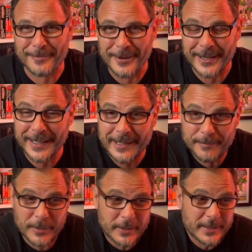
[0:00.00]
really.
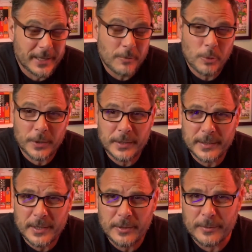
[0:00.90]
But, you know, what can you
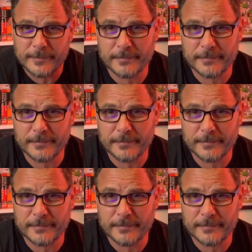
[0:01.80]
do?